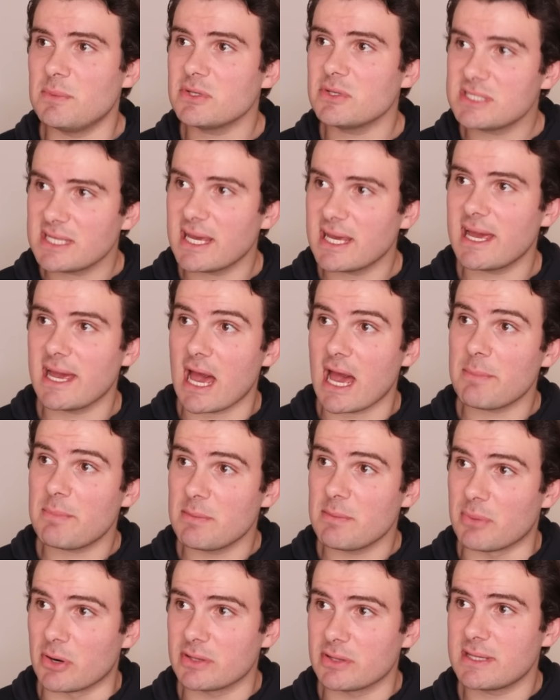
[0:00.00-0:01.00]
singing happy
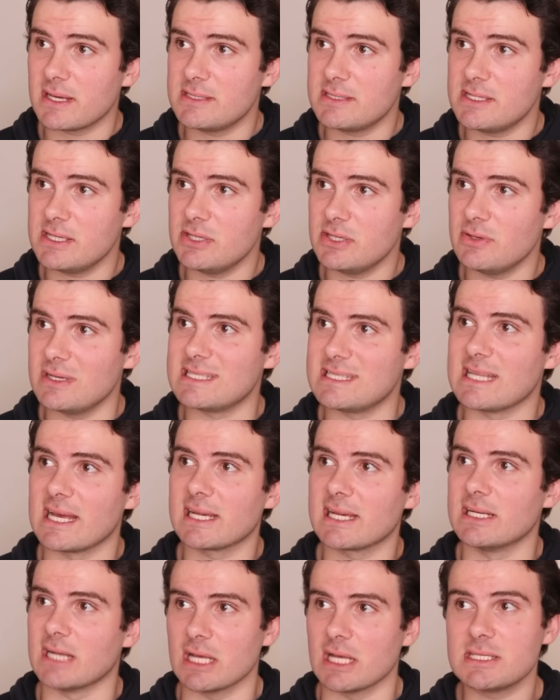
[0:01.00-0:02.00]
birthday to you is like
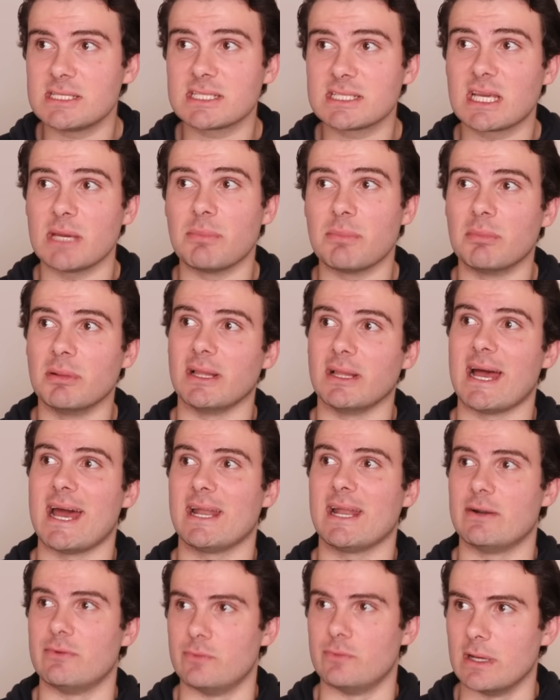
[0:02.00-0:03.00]
an unskippable ad
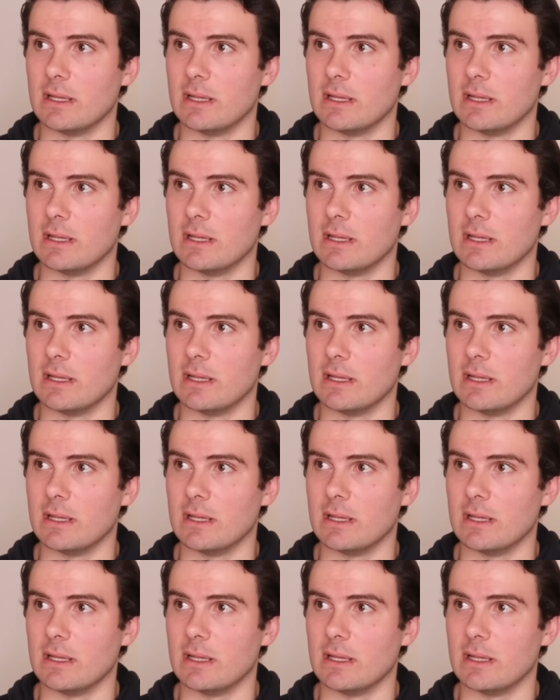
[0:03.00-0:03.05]
in real